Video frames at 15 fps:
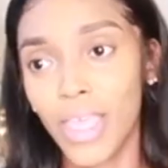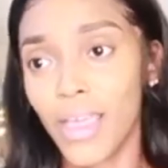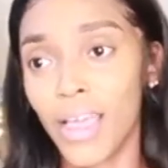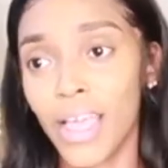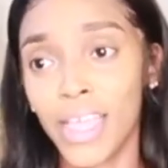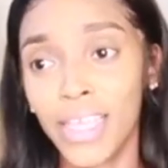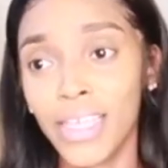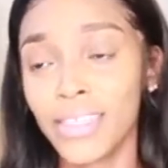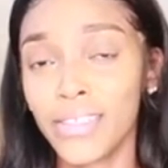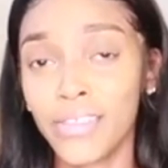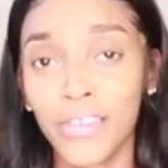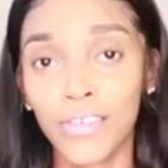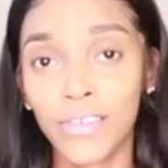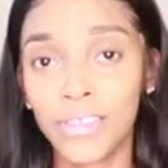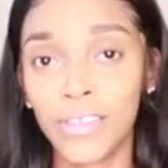the
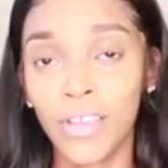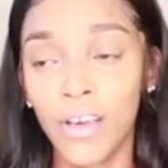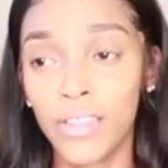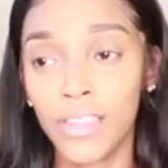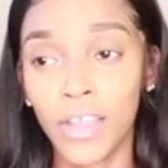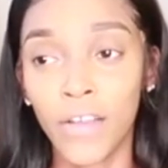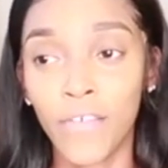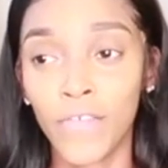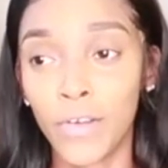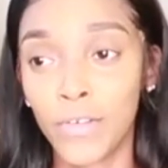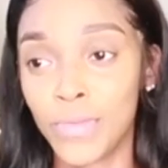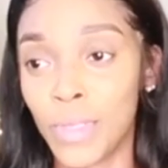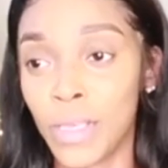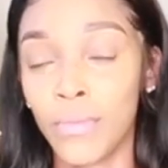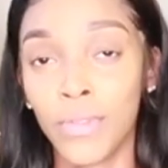girl saw that her phone was
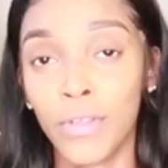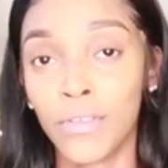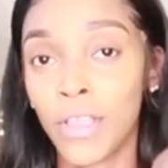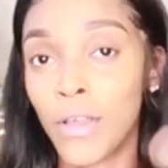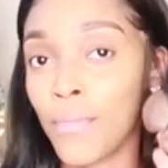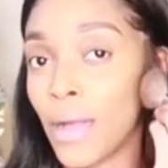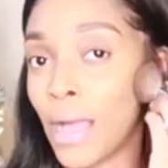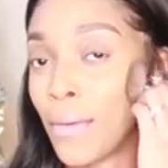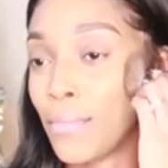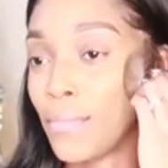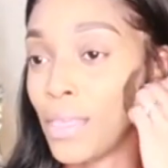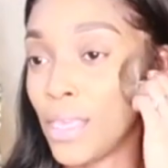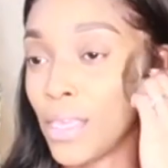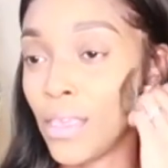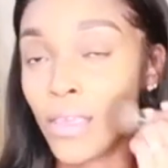being blown up by
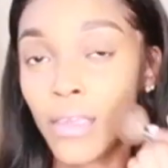me,